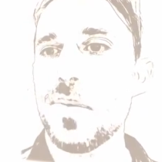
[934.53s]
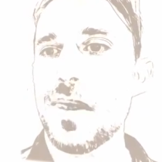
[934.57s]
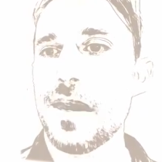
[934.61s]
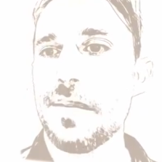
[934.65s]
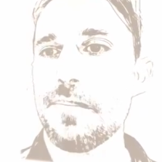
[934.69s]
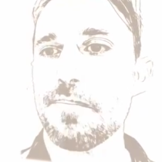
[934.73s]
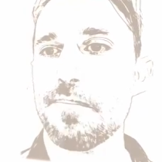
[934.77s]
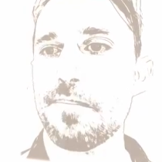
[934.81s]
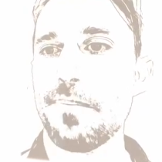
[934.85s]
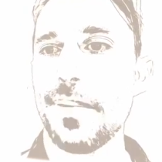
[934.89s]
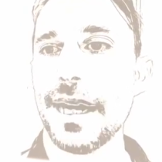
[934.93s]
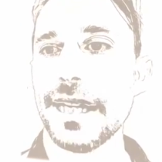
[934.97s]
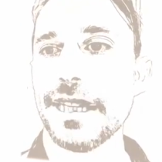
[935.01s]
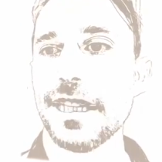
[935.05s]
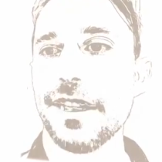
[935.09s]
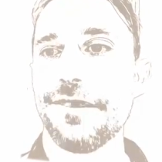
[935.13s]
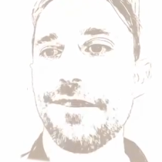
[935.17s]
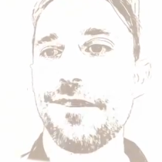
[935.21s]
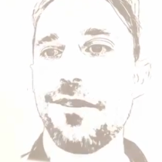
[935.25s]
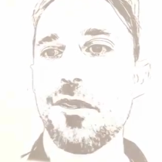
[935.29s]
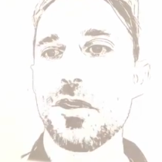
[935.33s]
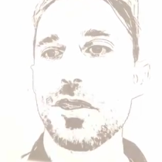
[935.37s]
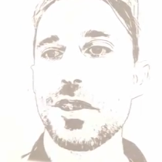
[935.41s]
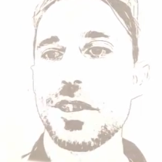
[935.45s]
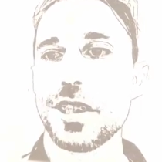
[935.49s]
But the
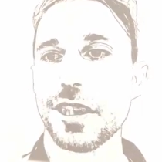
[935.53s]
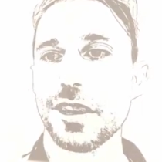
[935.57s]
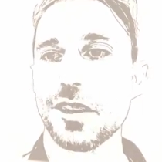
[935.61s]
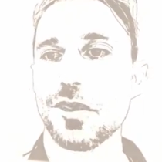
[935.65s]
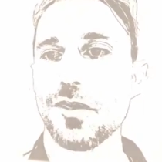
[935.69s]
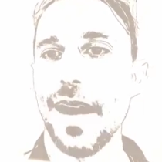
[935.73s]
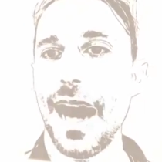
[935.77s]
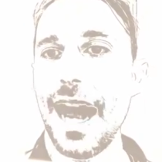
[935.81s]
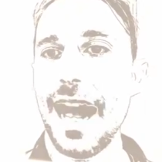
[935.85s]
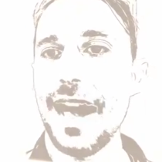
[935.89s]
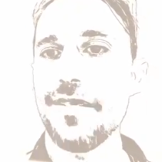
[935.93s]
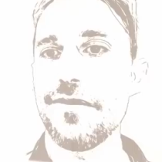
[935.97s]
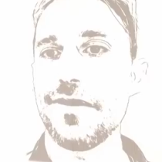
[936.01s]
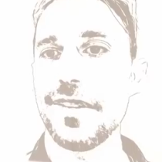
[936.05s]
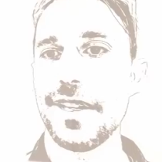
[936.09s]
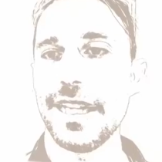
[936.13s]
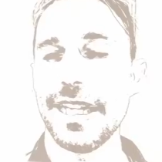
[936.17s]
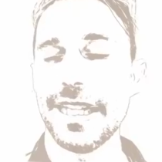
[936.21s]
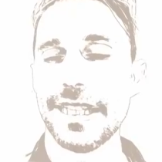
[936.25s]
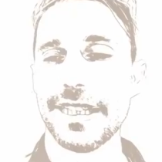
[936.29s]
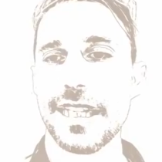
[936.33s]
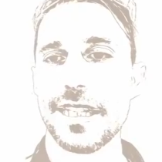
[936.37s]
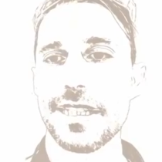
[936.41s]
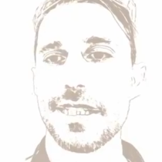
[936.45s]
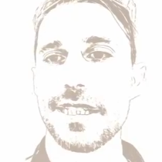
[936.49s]
force of gravity
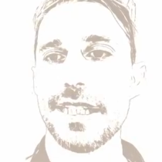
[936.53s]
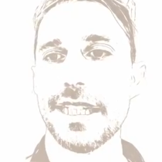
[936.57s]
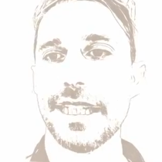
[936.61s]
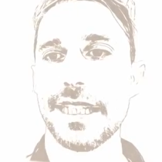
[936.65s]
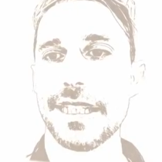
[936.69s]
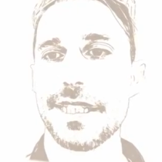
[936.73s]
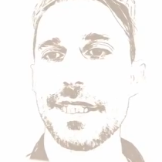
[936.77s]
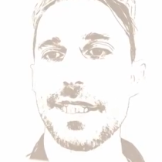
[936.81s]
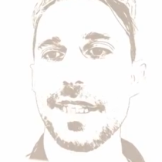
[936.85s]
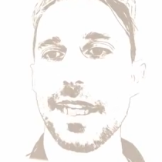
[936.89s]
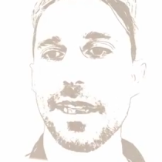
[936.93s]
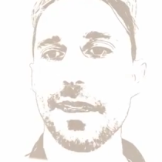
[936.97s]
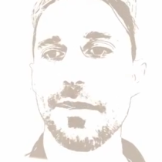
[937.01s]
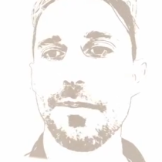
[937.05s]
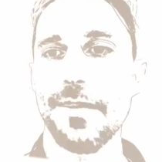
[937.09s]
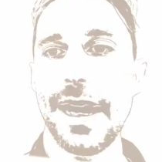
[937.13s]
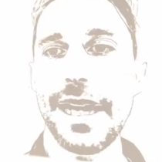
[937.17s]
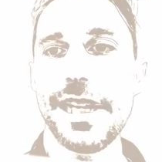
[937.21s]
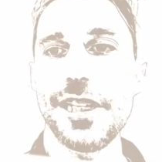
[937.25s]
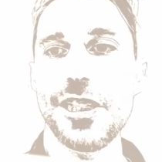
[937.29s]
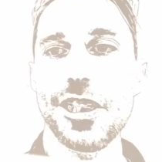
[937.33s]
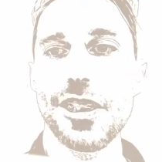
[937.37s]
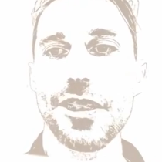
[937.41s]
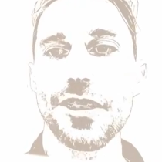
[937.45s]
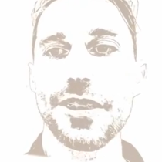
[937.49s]
and thus the
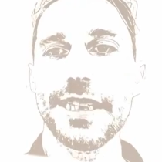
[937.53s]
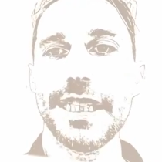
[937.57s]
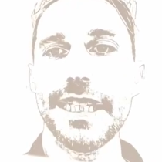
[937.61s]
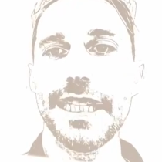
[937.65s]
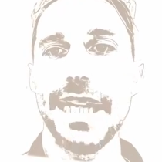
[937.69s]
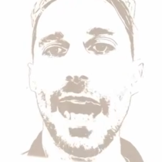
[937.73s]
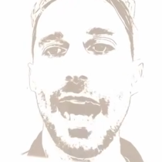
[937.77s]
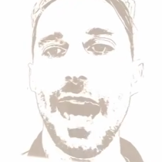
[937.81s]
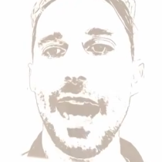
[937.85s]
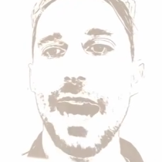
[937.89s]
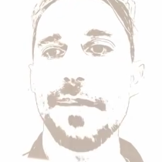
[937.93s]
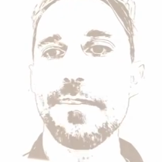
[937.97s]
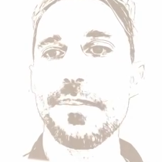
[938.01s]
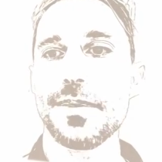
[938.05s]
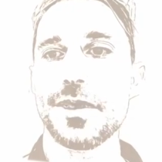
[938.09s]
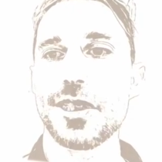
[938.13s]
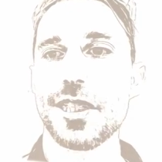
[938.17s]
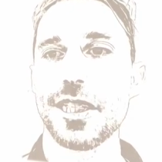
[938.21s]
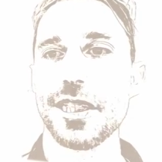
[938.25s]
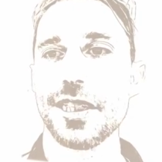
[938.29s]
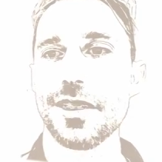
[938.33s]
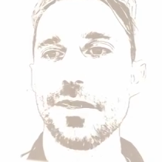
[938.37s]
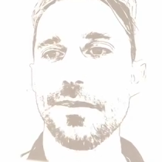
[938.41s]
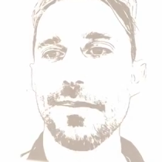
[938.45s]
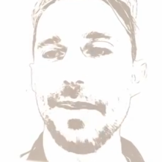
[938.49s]
acceleration are in the
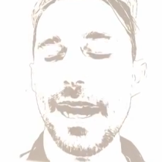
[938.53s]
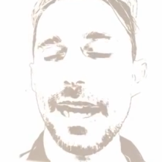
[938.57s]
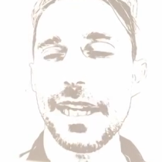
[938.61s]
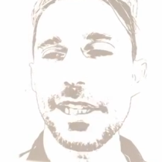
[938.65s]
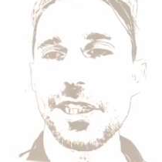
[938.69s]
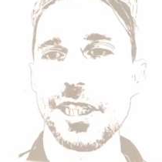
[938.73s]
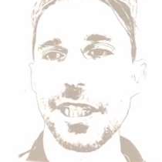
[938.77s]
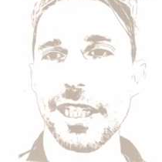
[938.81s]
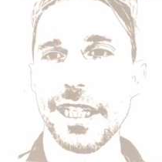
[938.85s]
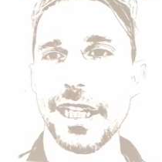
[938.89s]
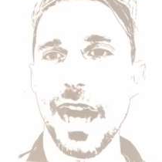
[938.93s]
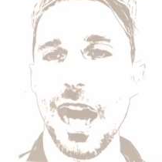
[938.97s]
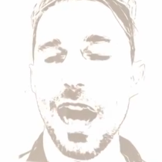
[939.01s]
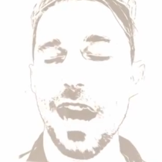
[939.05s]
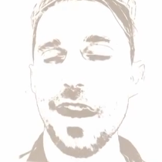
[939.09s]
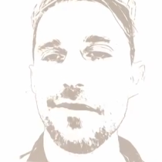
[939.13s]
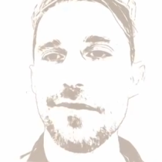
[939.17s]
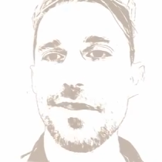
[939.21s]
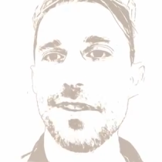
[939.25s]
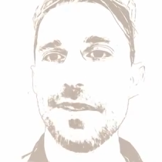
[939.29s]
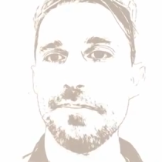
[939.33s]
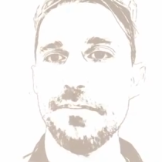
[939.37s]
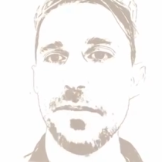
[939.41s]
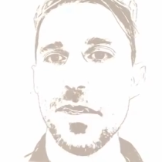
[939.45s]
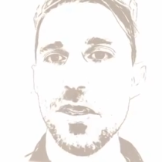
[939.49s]
opposite direction
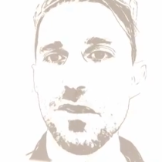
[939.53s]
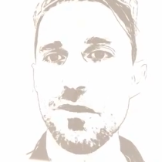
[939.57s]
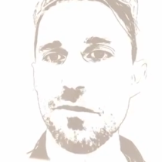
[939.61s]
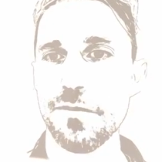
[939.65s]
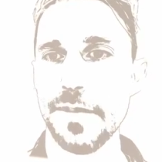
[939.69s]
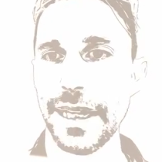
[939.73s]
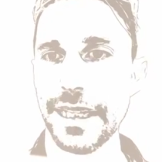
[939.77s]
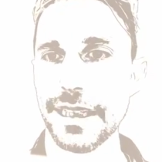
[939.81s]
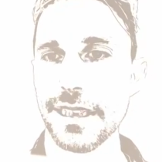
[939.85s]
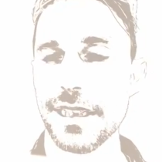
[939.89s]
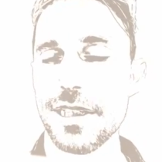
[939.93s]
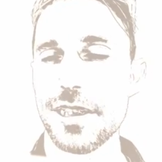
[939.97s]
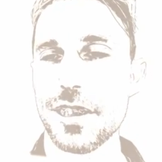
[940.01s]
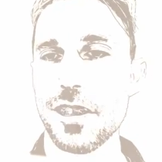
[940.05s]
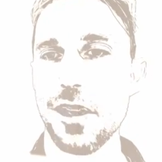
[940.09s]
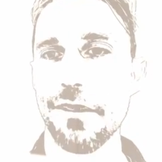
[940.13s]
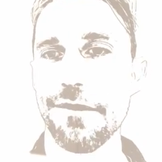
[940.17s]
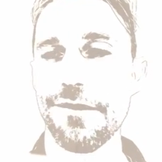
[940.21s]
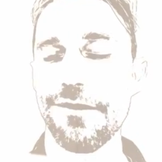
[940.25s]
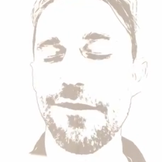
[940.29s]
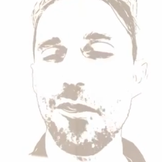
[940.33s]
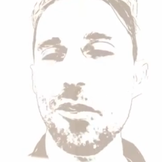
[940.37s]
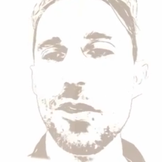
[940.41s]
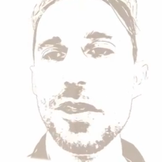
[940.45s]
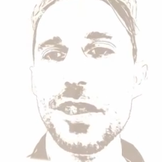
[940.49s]
of the movement. So
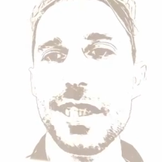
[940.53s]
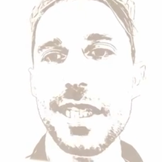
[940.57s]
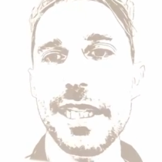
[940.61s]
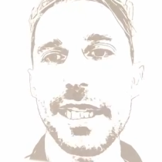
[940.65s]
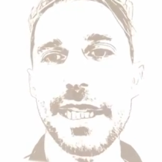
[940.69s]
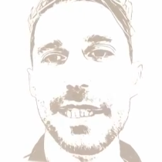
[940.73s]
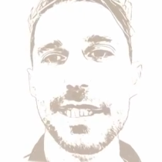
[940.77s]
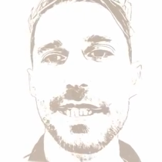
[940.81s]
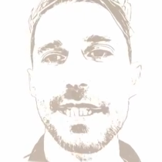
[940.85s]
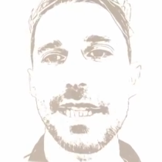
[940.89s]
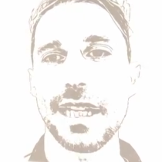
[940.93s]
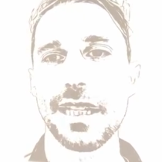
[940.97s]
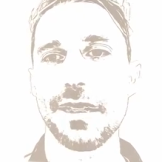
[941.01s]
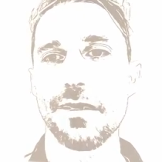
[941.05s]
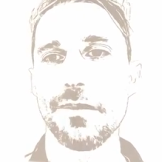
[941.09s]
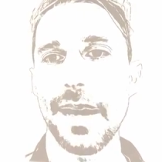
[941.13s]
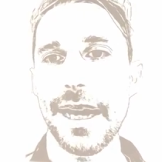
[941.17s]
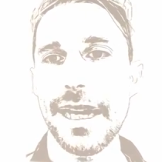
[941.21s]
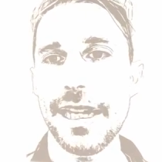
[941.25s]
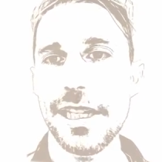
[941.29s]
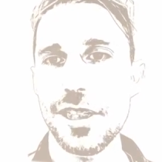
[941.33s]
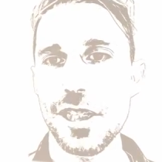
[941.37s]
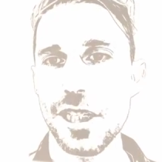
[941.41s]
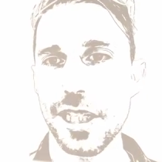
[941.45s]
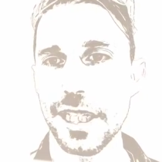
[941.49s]
force and
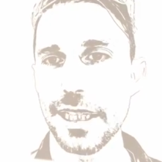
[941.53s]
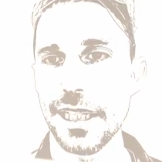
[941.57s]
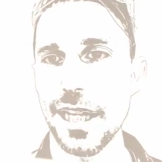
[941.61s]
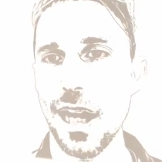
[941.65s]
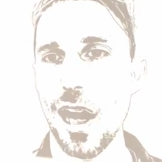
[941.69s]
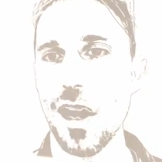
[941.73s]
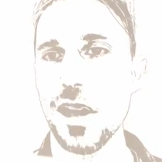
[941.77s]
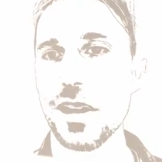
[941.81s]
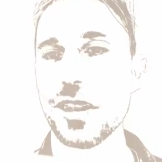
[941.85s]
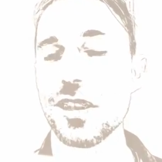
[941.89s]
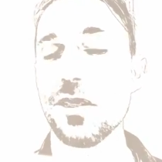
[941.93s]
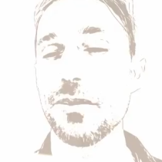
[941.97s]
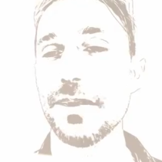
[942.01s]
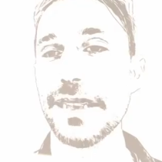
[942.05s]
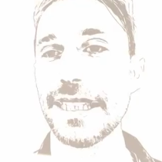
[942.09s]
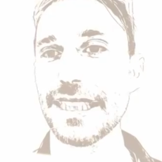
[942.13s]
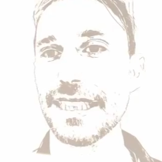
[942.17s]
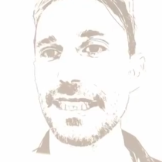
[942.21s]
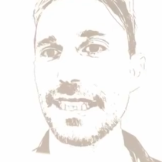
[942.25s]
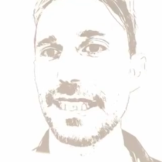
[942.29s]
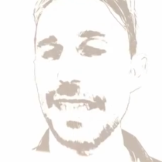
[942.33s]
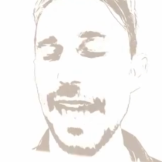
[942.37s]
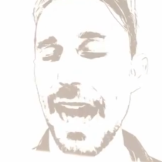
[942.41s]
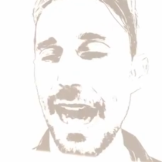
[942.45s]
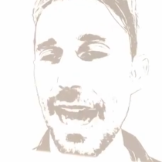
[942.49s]
acceleration are going
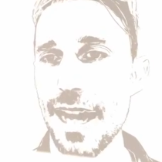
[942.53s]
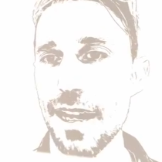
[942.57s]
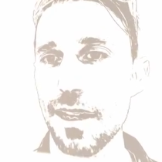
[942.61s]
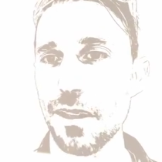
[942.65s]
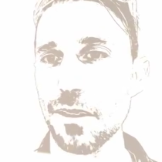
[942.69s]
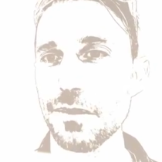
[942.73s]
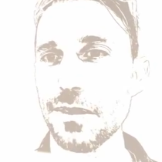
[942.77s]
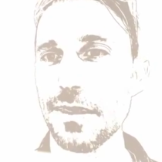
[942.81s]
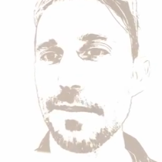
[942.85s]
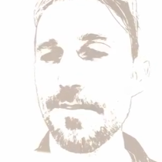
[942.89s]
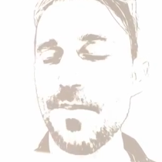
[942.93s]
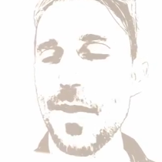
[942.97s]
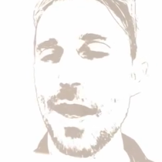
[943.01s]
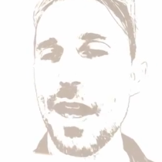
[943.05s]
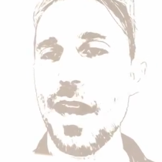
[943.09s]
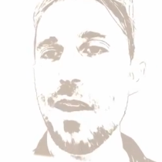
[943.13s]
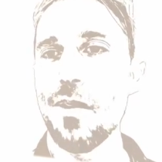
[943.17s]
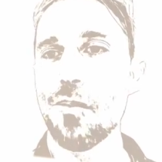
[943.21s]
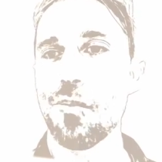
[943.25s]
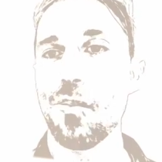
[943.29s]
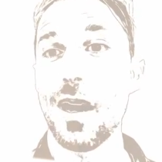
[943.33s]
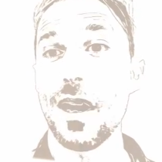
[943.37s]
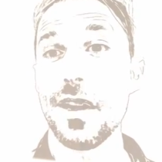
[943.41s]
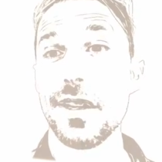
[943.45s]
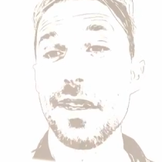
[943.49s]
down
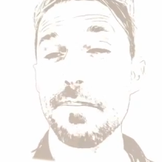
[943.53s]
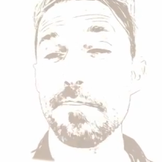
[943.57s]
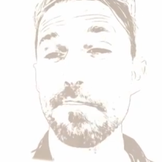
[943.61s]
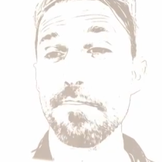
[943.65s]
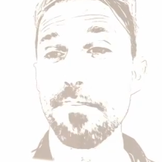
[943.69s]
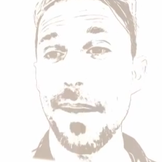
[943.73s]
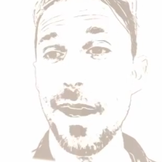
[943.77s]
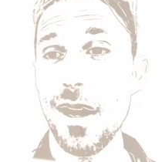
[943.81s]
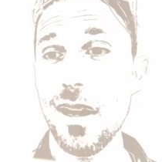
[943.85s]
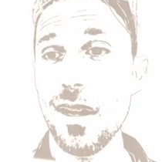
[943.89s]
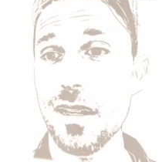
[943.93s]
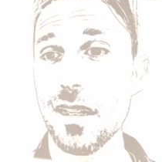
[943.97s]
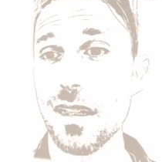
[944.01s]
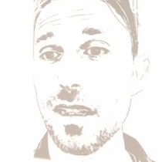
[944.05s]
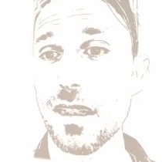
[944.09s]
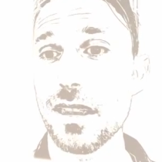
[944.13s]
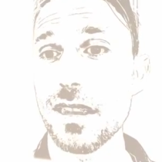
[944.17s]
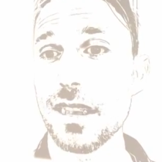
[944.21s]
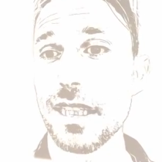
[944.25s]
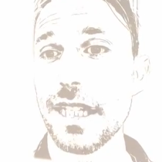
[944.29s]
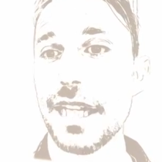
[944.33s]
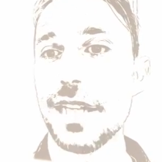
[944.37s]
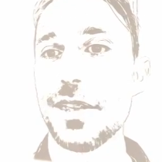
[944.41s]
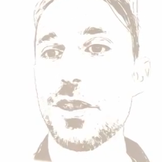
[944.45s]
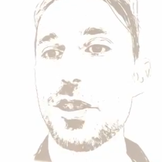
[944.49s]
while the
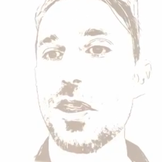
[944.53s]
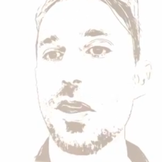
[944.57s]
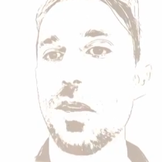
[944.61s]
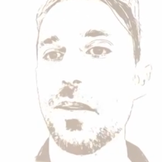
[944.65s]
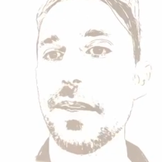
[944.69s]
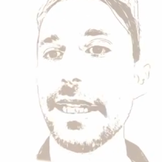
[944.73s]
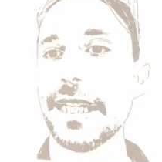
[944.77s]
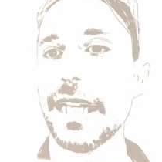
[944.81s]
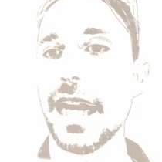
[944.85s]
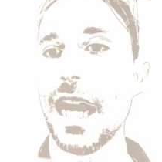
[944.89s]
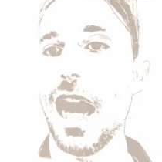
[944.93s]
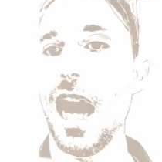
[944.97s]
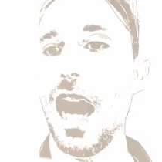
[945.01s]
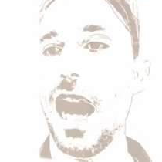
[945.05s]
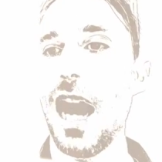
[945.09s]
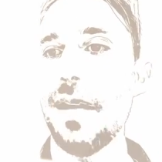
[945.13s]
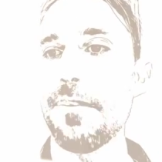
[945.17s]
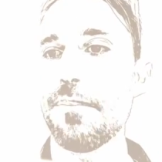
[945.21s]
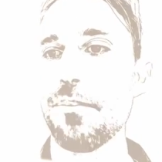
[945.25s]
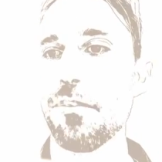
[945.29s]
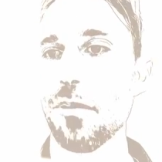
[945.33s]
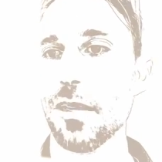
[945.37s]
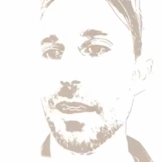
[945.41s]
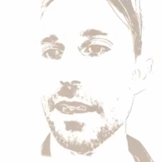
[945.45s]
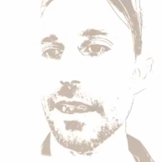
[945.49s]
ball is going
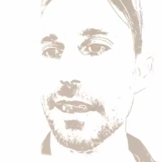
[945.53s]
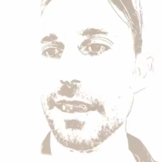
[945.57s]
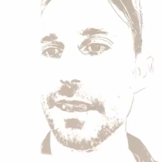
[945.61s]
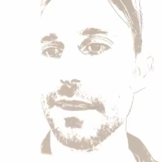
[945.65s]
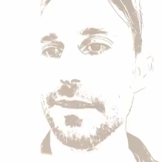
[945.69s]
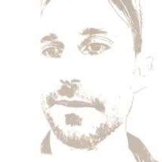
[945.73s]
upward.